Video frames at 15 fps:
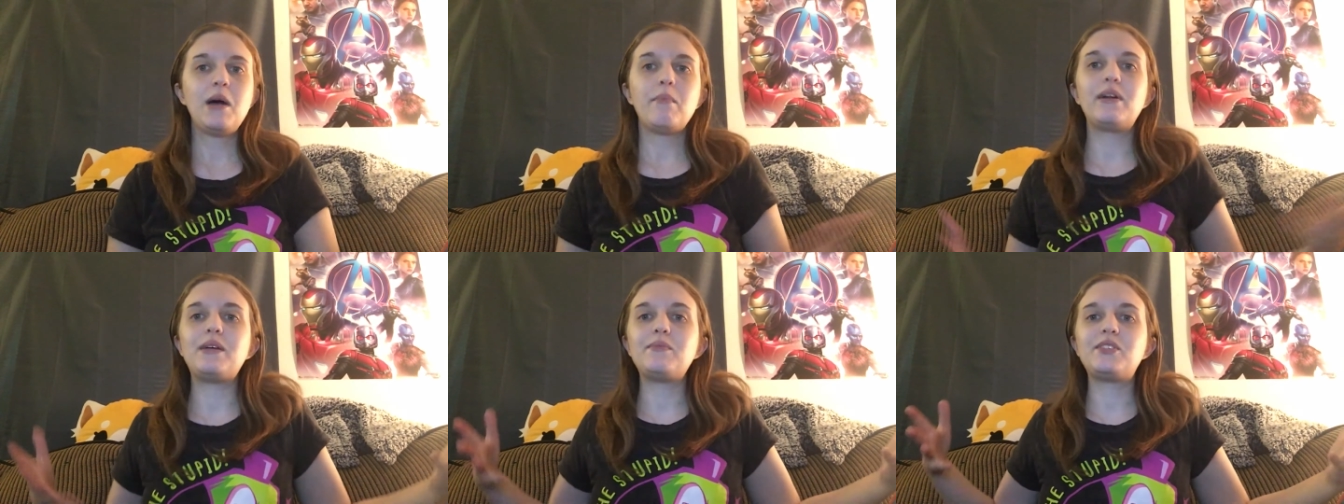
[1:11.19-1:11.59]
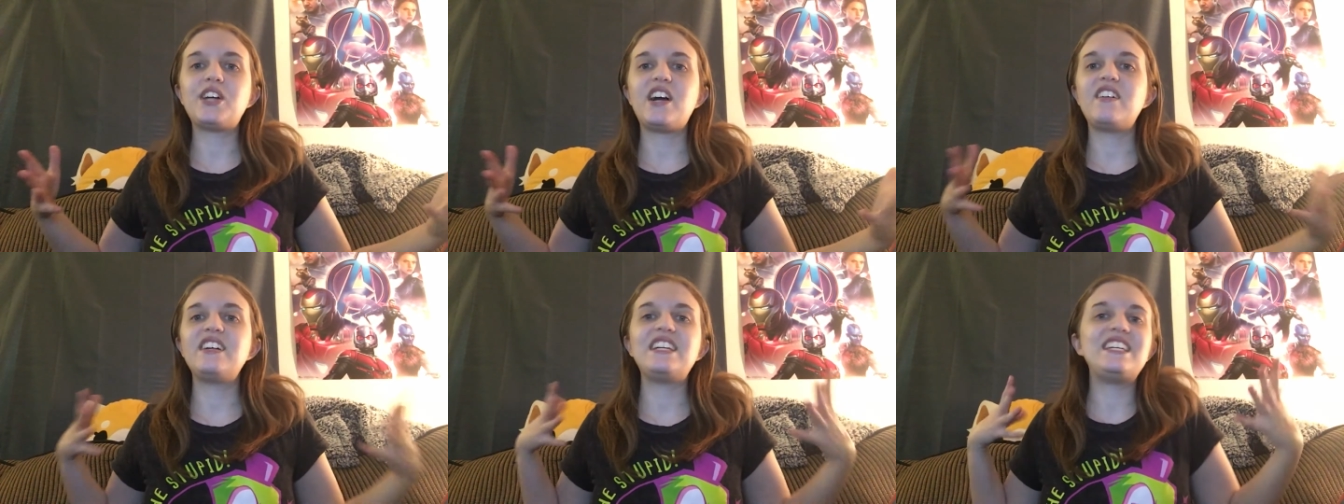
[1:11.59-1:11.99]
but I'm
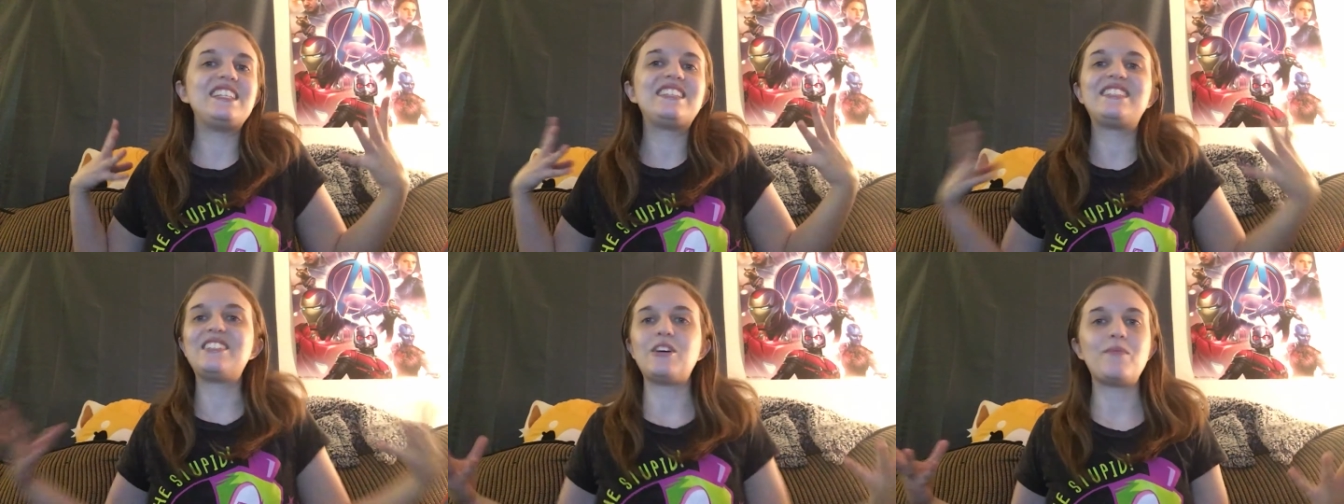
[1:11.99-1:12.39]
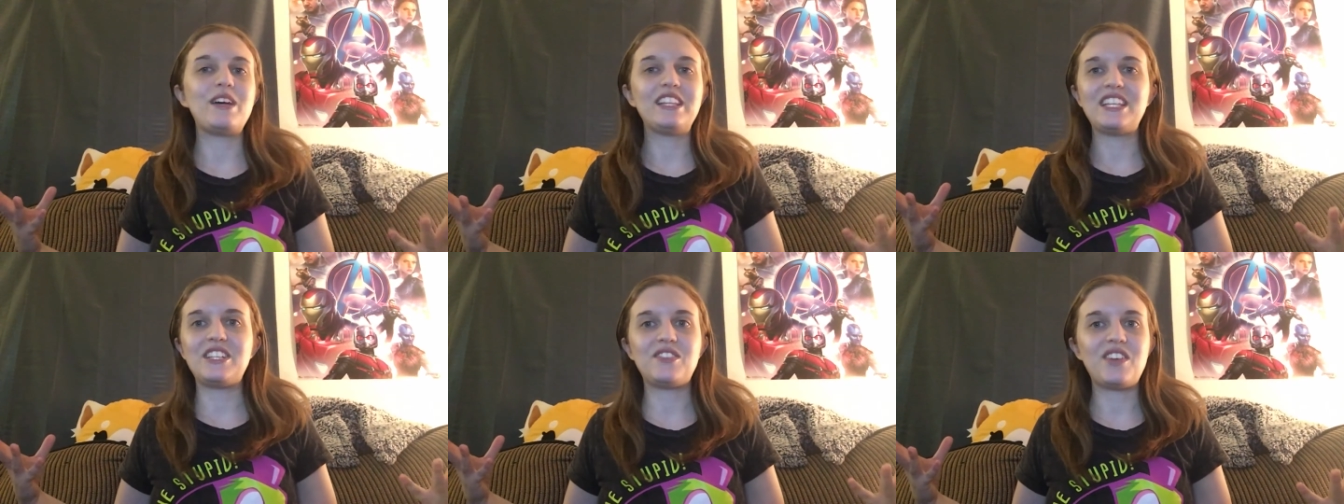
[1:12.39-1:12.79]
sorry, he's still my
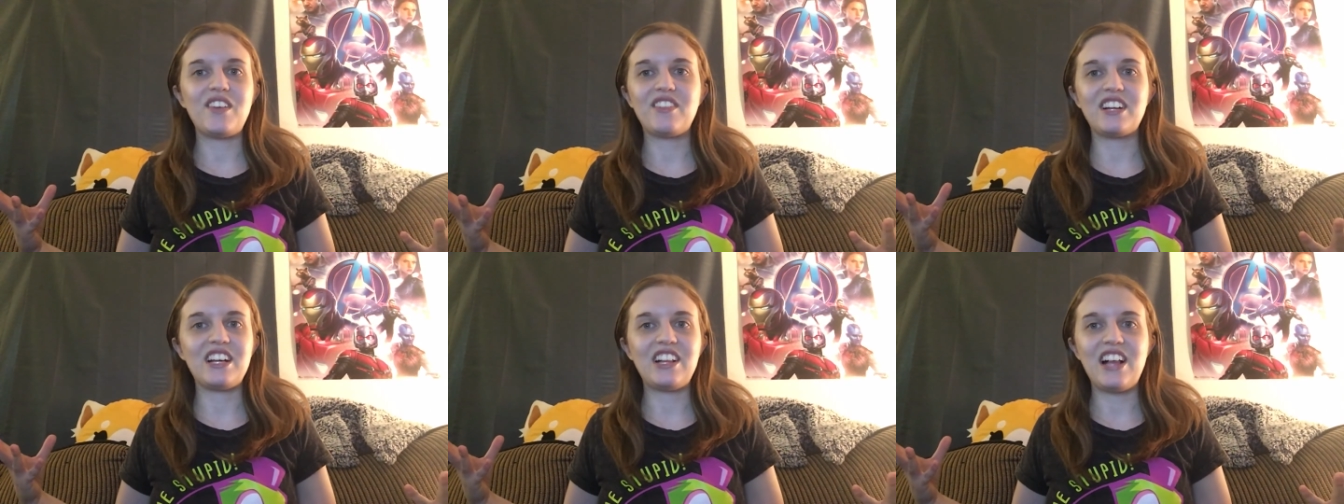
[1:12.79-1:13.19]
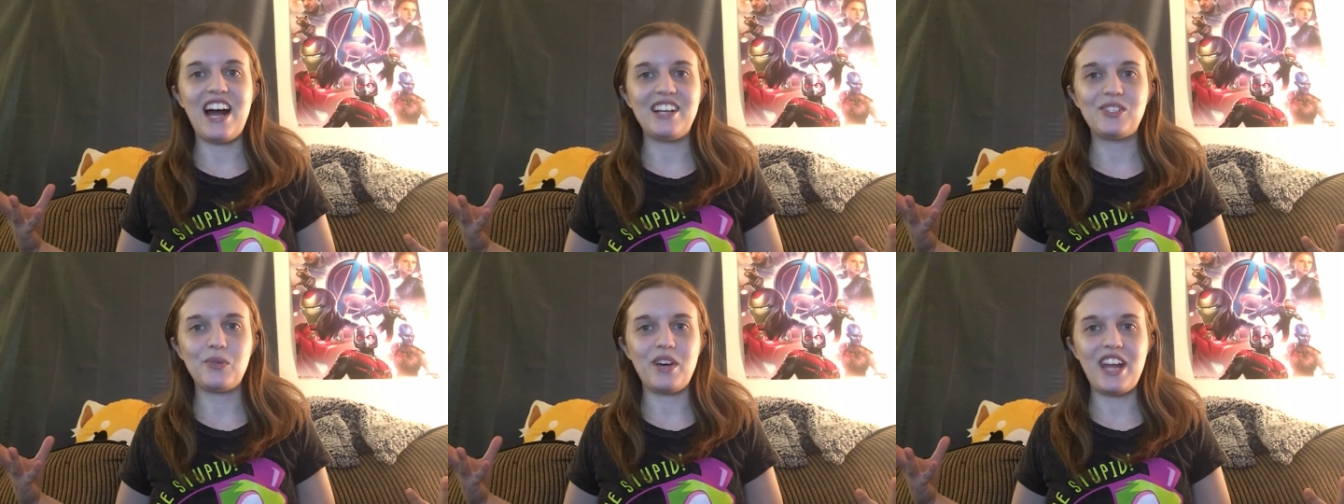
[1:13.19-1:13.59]
least favorite in
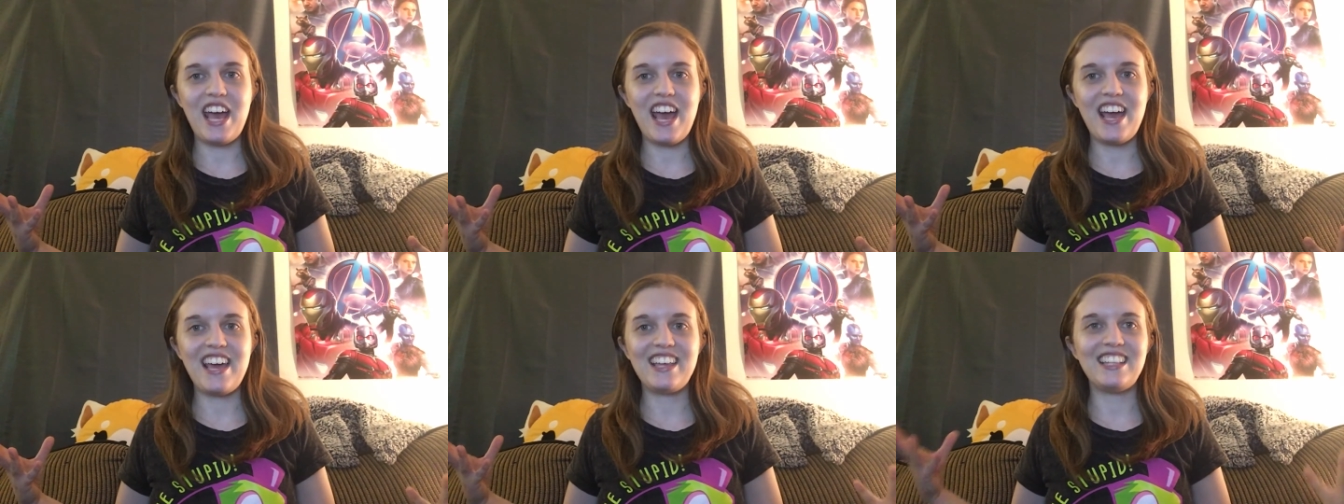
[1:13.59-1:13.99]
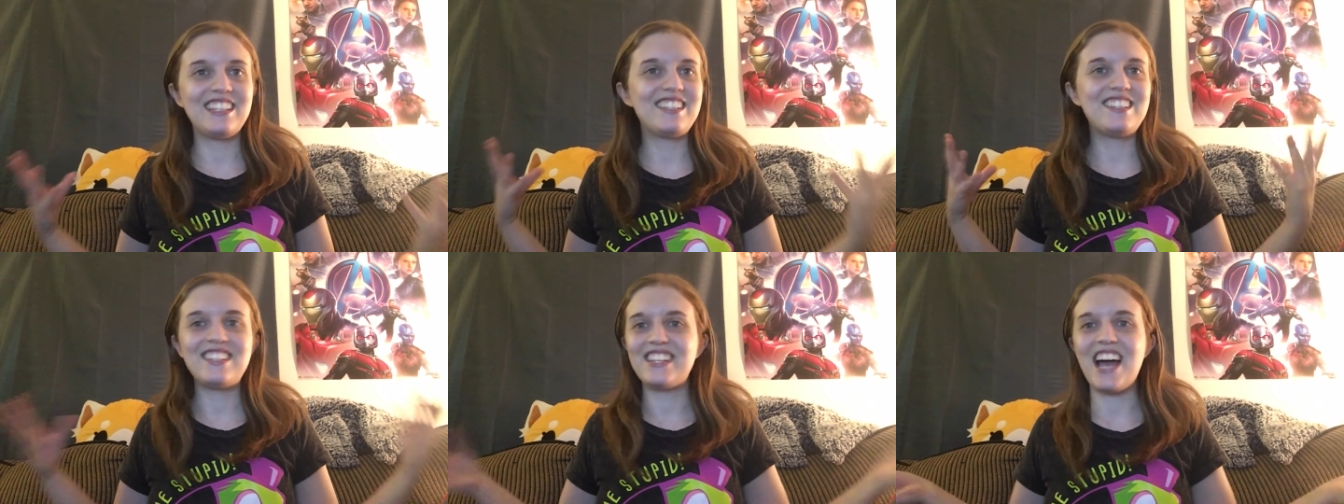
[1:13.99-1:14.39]
Class 1A.
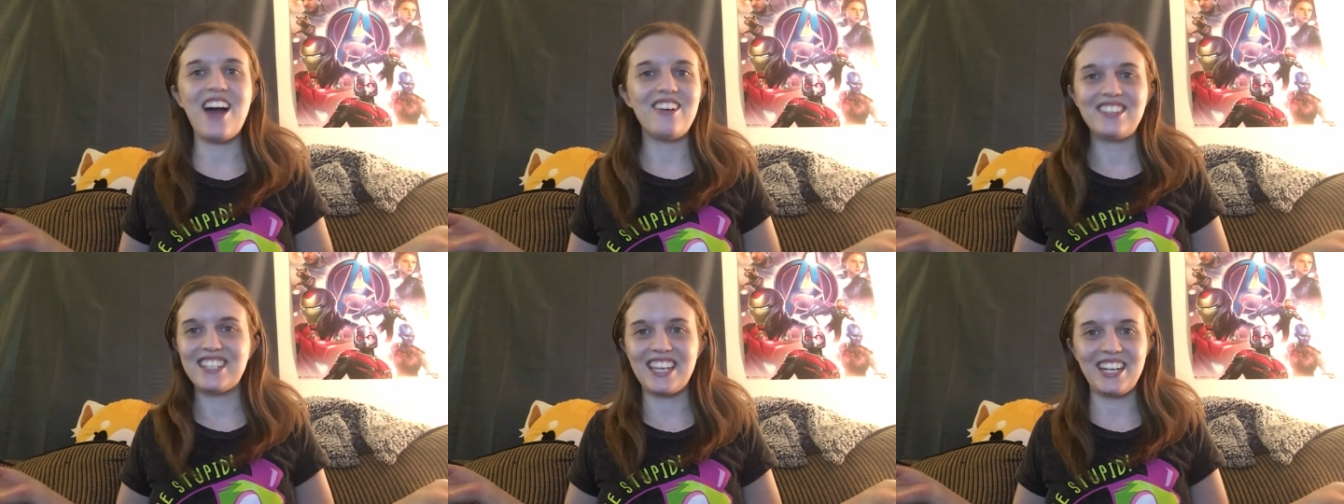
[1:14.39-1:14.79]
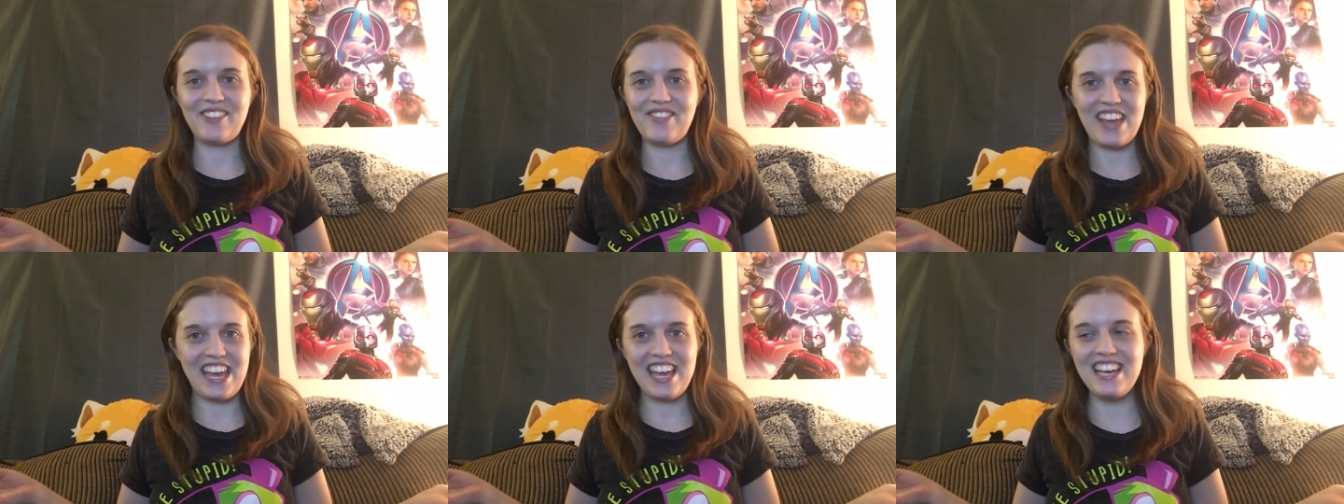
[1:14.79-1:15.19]
It's just how it's gonna
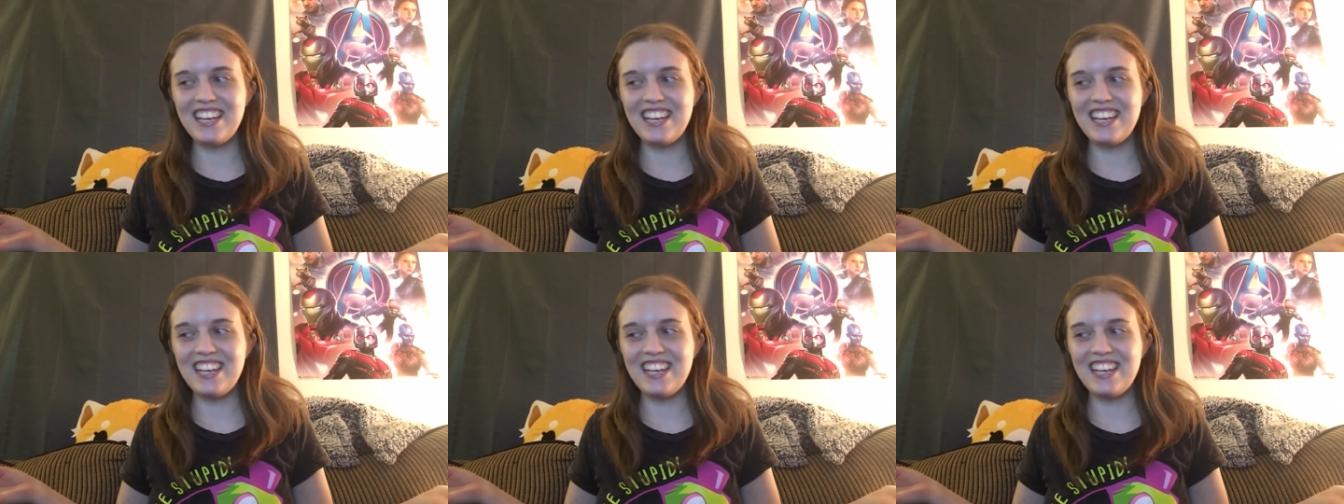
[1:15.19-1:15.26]
be.